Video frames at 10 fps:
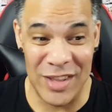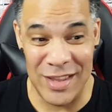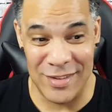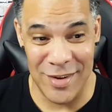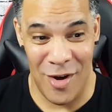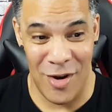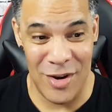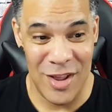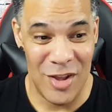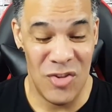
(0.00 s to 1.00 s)
released
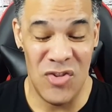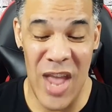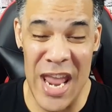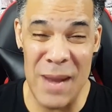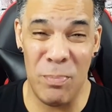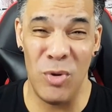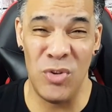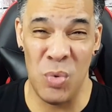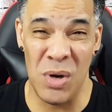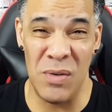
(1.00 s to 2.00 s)
on
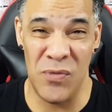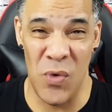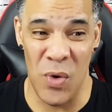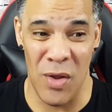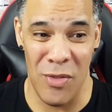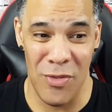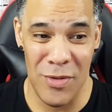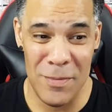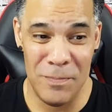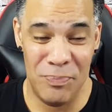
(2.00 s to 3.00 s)
April 24th,
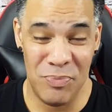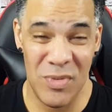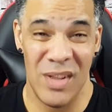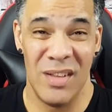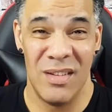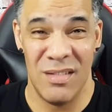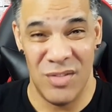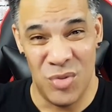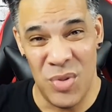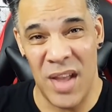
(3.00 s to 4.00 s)

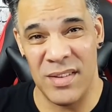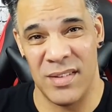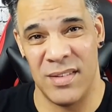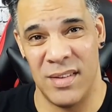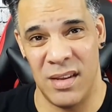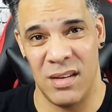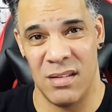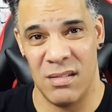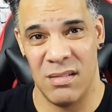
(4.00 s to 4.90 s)
2016.